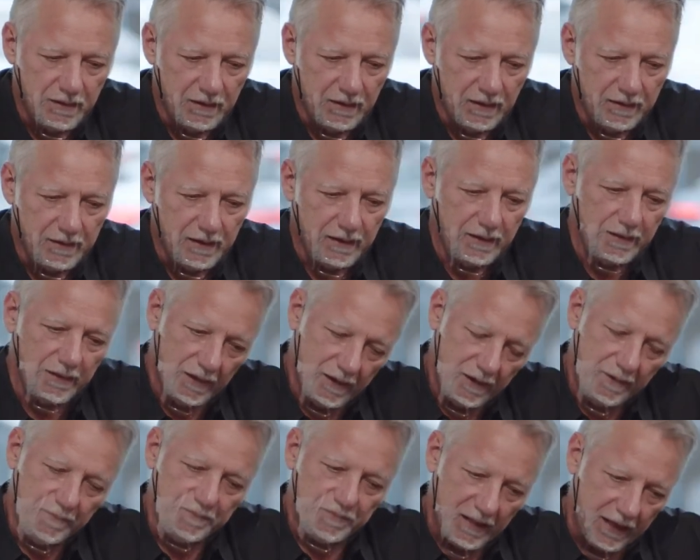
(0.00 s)
I think
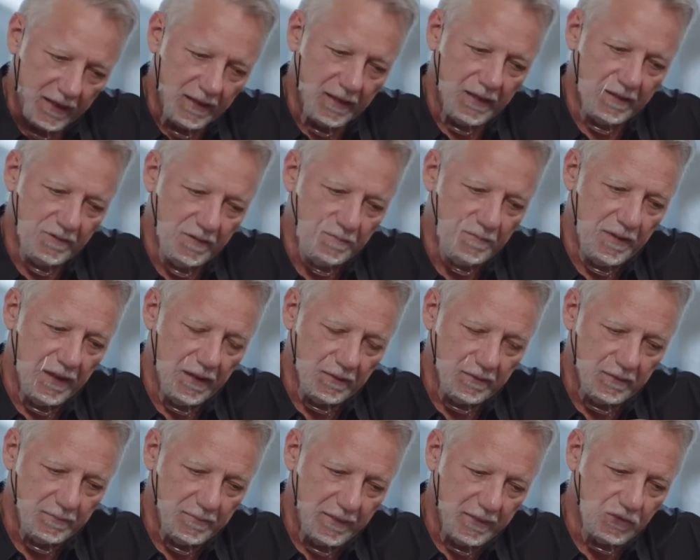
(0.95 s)
that kind of
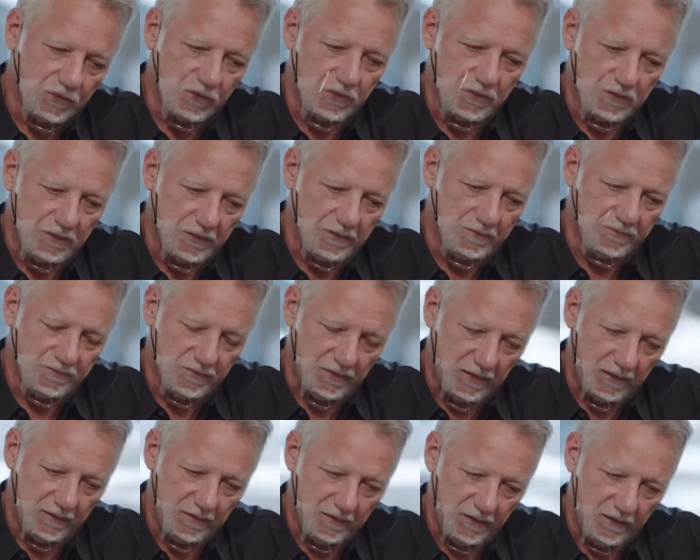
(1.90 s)
amalgamation
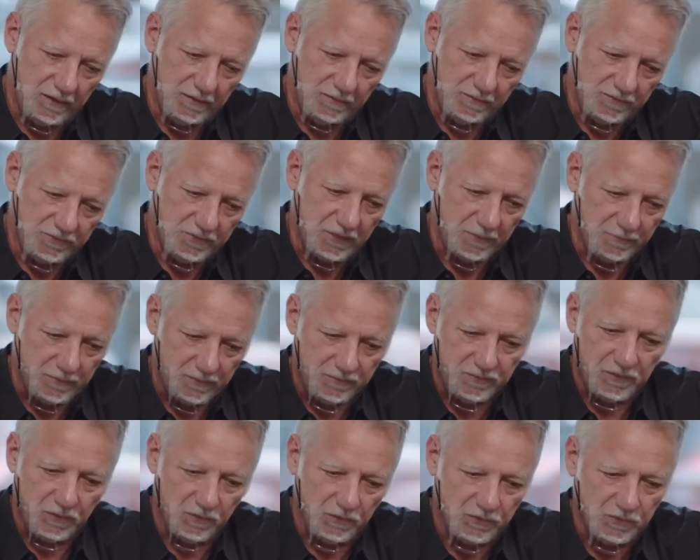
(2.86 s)
of some
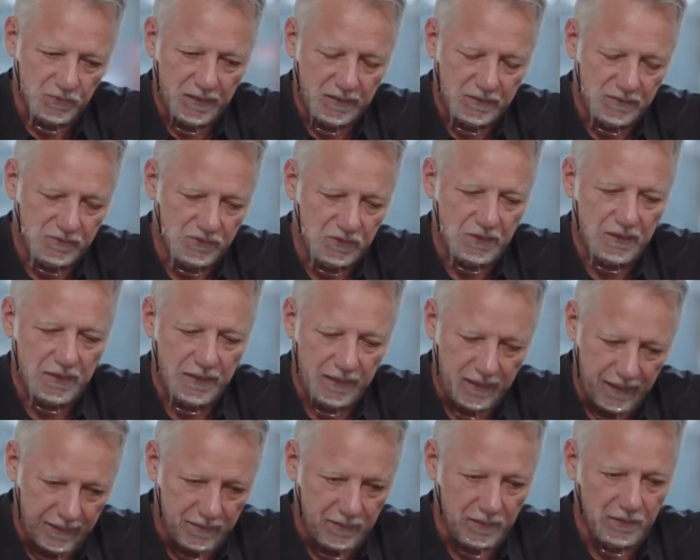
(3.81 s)
of those ways of
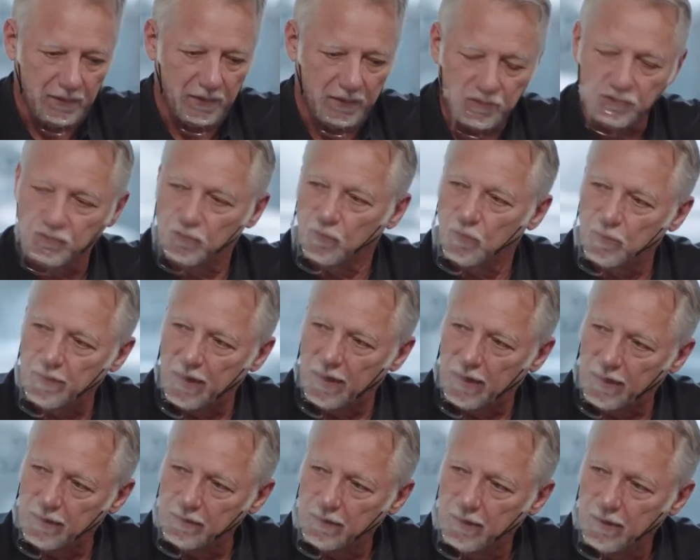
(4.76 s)
seeing and the large
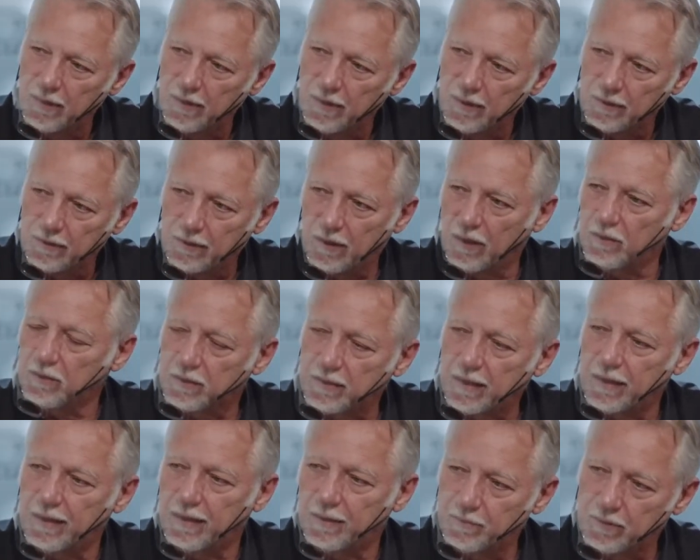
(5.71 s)
format color
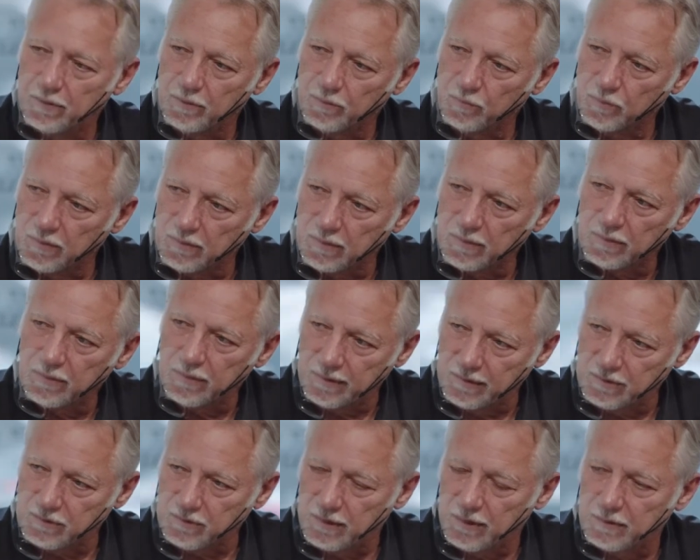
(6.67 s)
camera were the
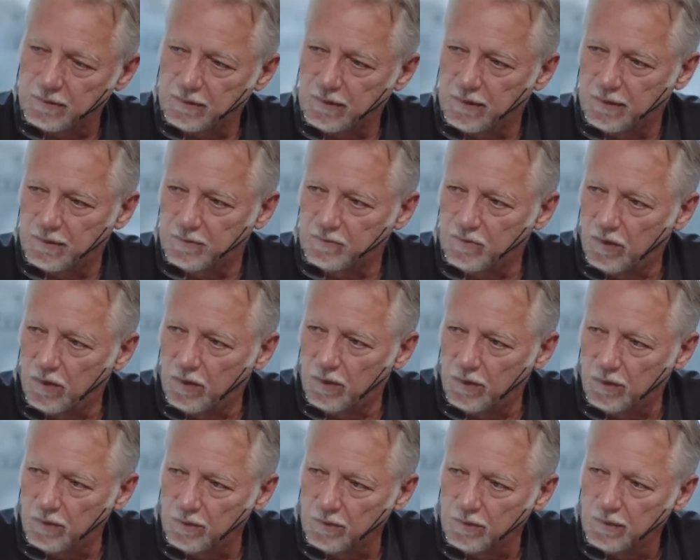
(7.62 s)
things that kind of
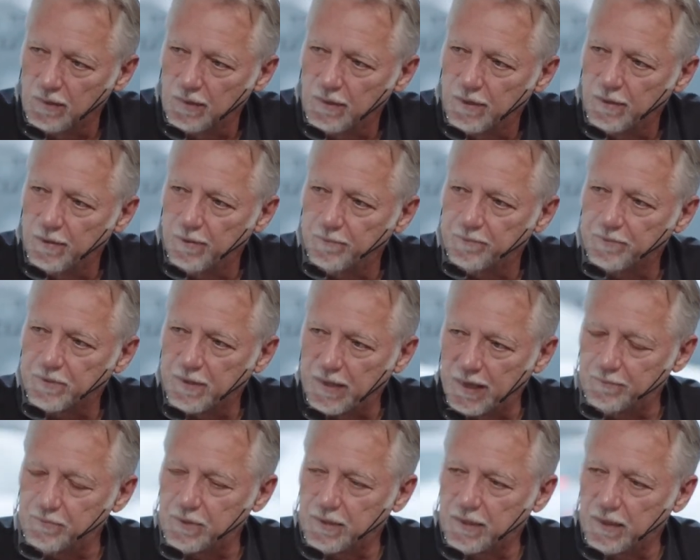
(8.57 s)
all
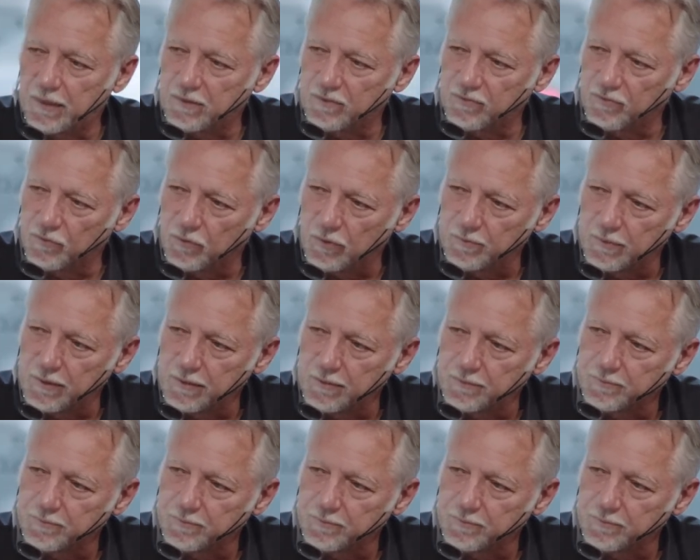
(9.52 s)
came together for me.